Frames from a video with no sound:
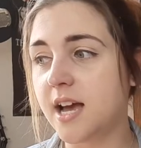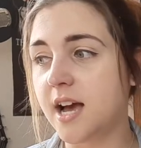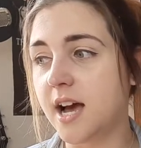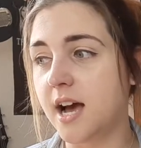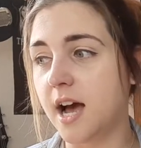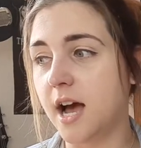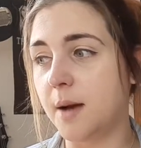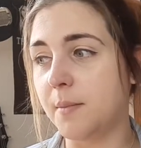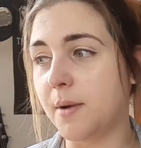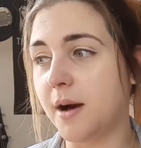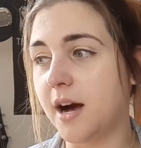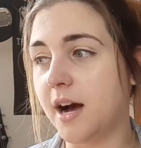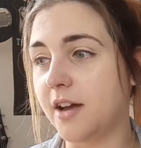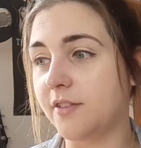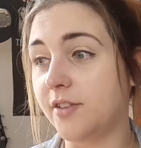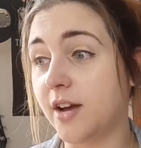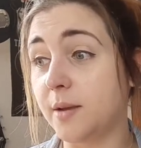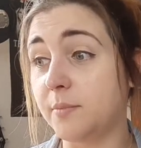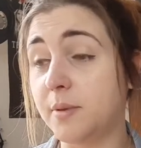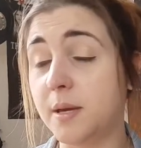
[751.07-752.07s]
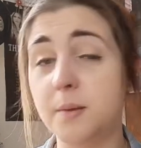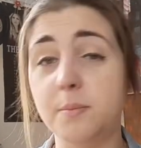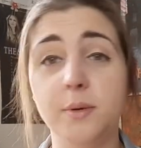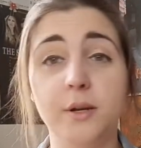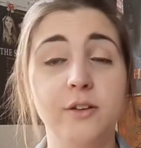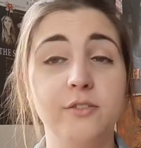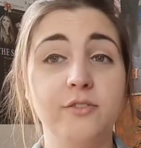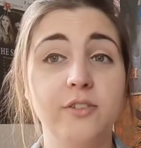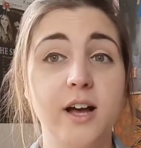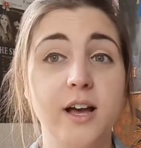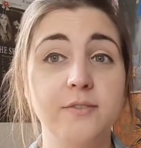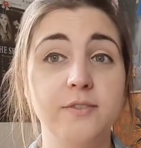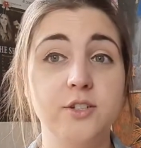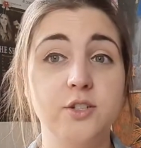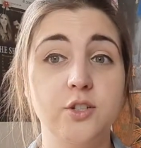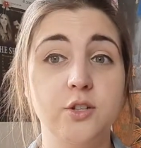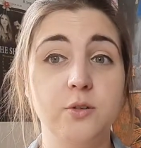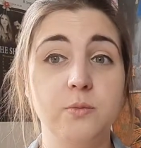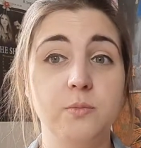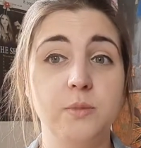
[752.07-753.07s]
I've had people on Fiverr
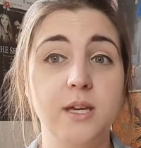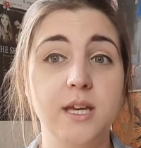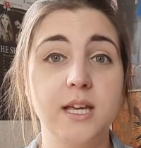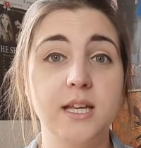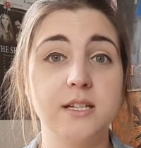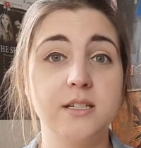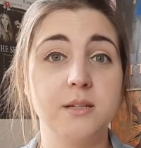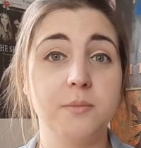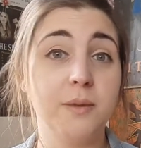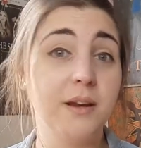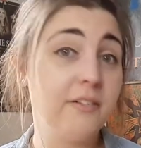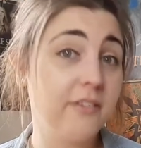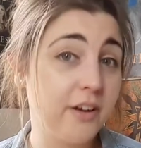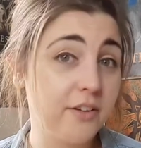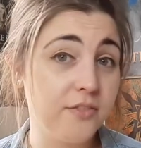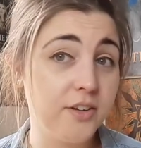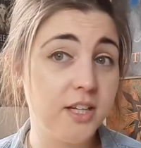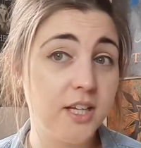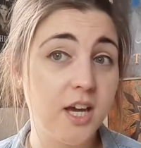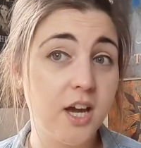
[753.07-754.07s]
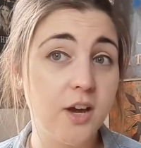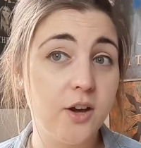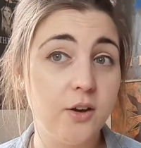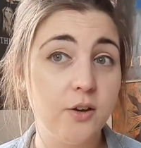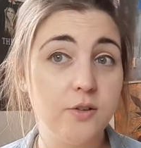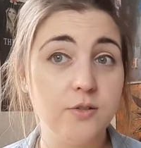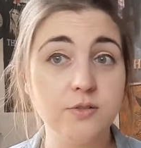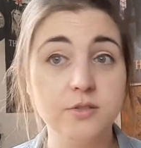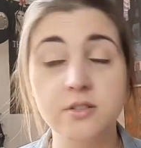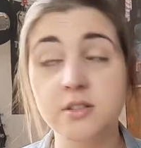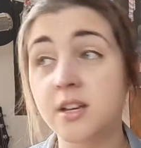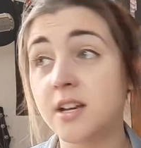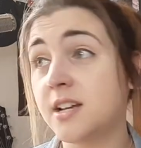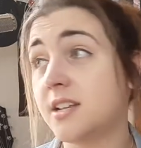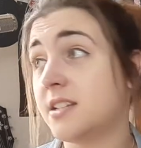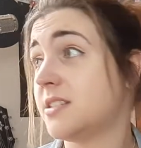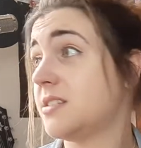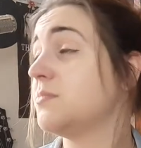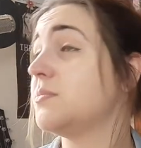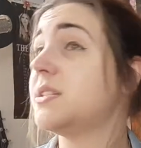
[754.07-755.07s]
do me some lyric videos,
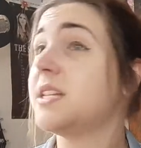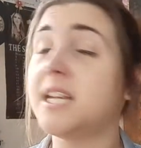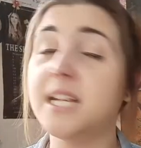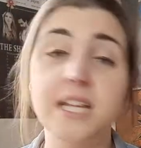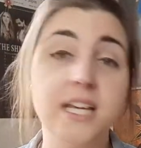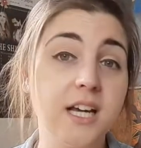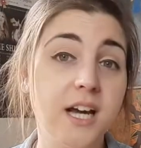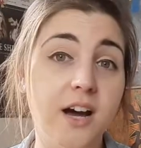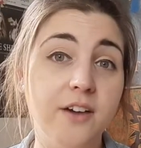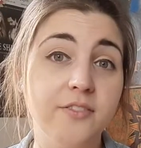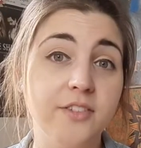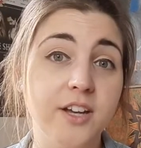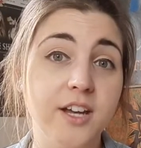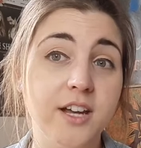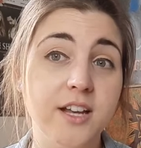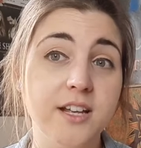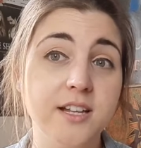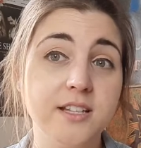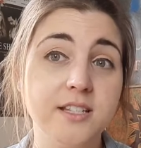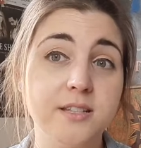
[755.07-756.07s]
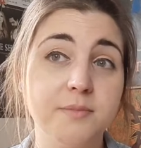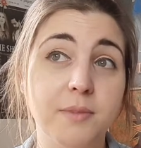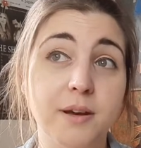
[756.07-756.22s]
some CD covers.